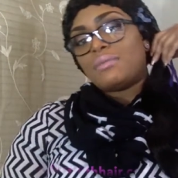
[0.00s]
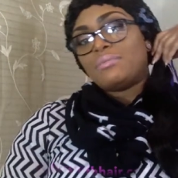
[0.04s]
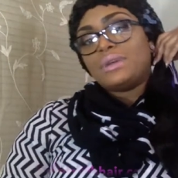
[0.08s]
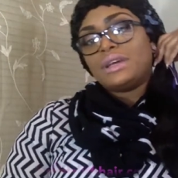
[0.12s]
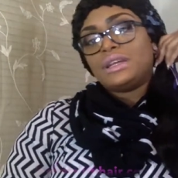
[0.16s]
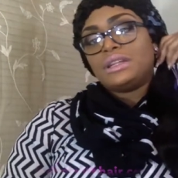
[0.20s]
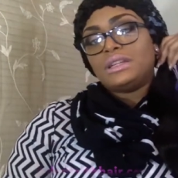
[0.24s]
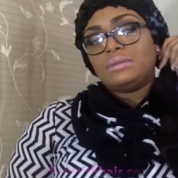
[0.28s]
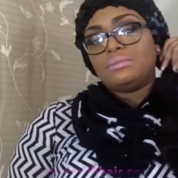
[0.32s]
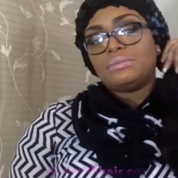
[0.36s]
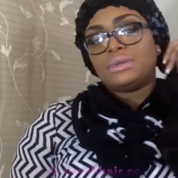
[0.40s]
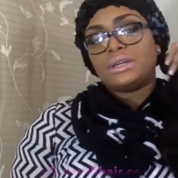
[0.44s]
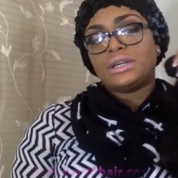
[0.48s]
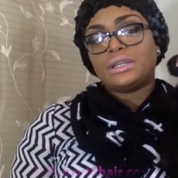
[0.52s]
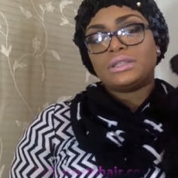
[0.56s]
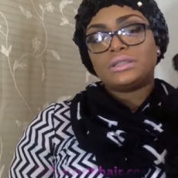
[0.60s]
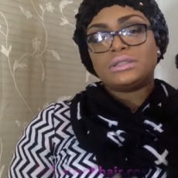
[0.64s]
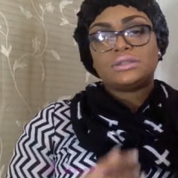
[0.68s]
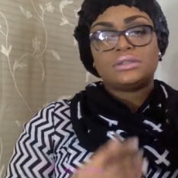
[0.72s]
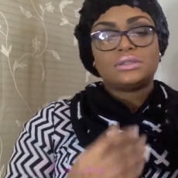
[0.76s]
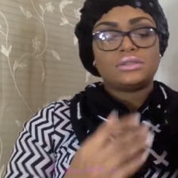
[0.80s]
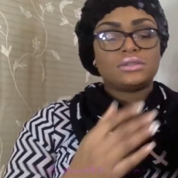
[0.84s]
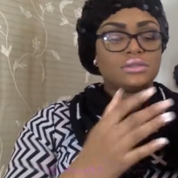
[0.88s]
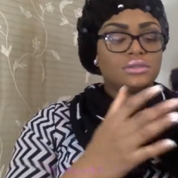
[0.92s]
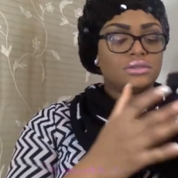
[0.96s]
belly
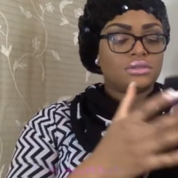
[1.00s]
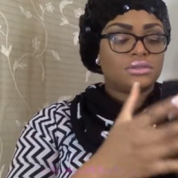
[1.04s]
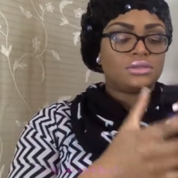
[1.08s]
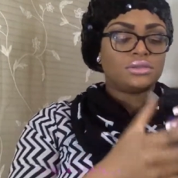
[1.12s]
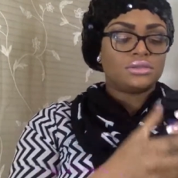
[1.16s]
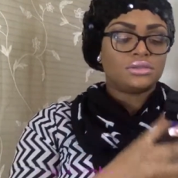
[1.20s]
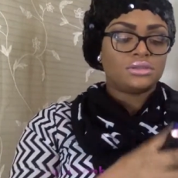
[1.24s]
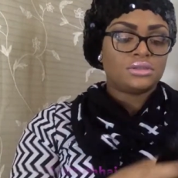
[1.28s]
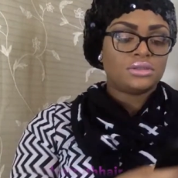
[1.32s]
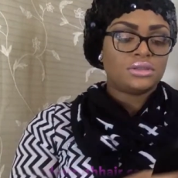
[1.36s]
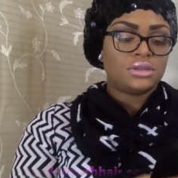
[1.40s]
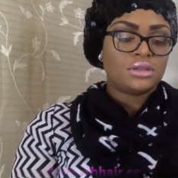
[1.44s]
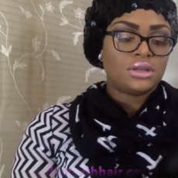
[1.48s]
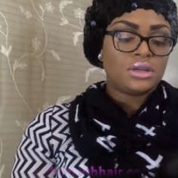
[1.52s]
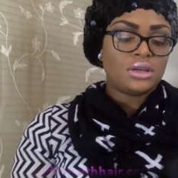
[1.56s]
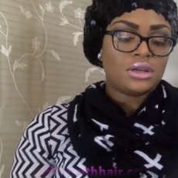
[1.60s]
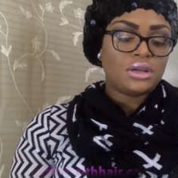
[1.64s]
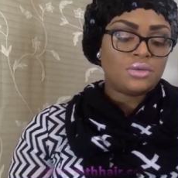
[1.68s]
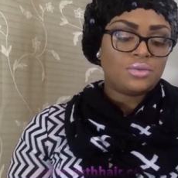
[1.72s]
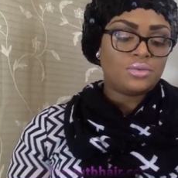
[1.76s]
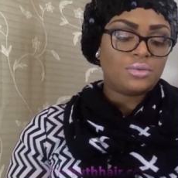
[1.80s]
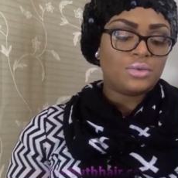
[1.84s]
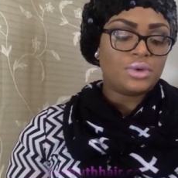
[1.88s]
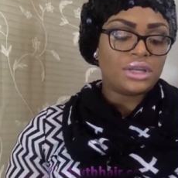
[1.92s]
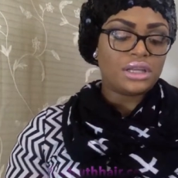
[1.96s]
button
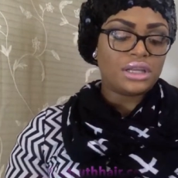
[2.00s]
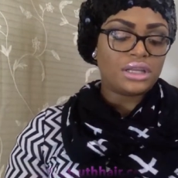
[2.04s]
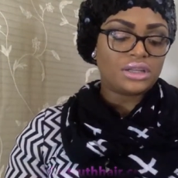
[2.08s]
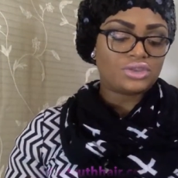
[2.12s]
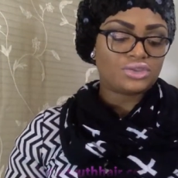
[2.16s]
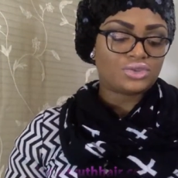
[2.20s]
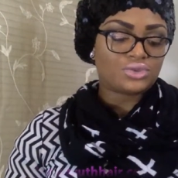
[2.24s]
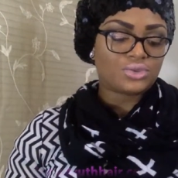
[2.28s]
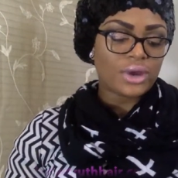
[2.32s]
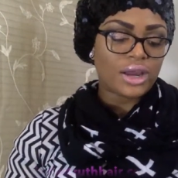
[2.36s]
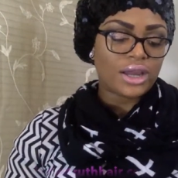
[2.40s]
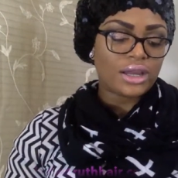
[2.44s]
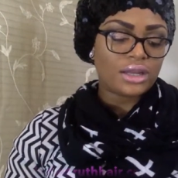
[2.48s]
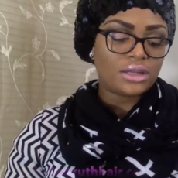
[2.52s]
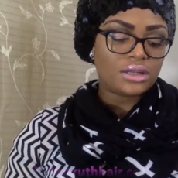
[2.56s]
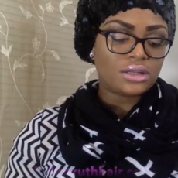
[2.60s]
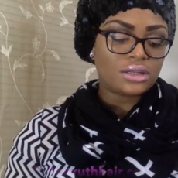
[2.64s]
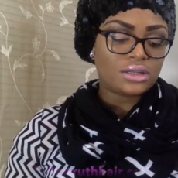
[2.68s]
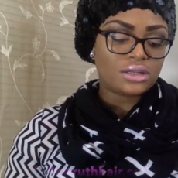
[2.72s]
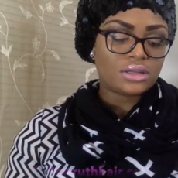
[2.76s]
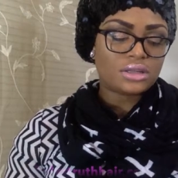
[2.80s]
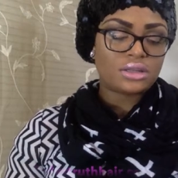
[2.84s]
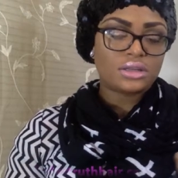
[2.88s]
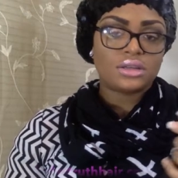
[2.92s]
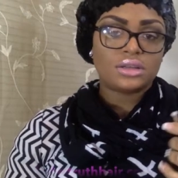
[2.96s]
with it
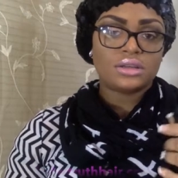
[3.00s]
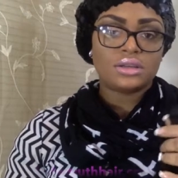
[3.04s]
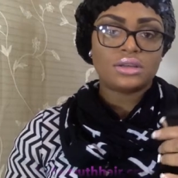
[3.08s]
straightened.